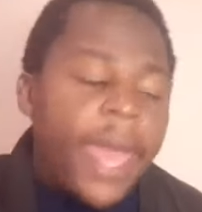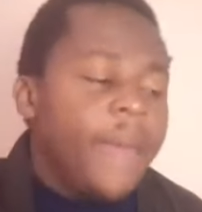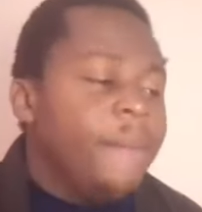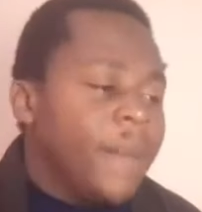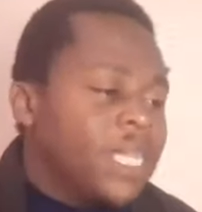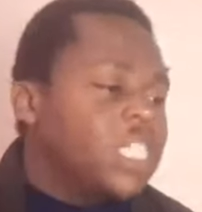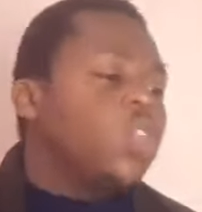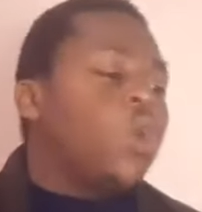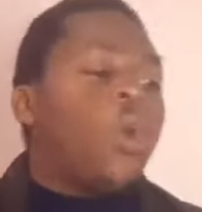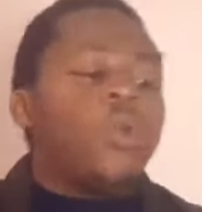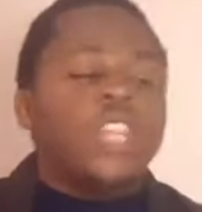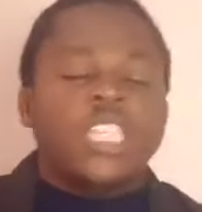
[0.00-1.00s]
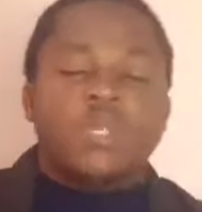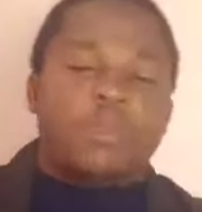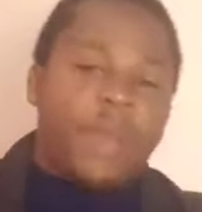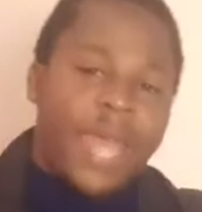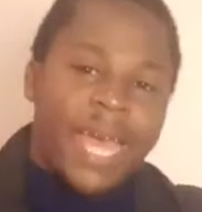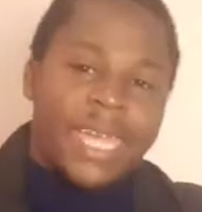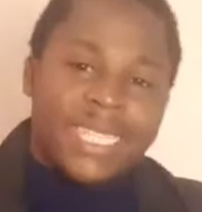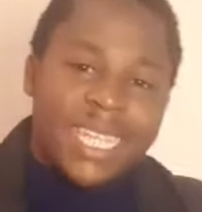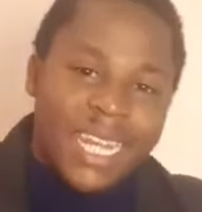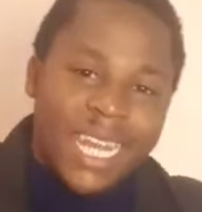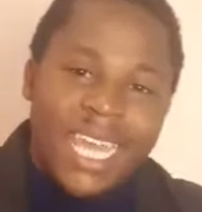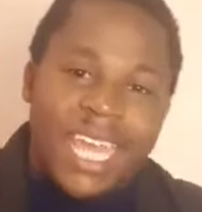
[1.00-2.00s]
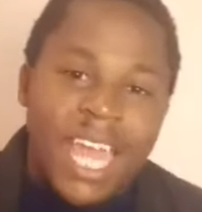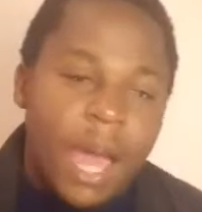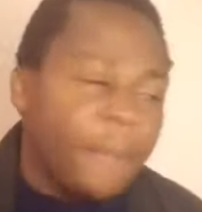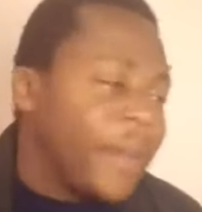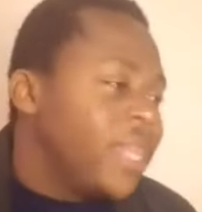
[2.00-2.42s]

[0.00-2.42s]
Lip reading: Imagine all these players and linking up.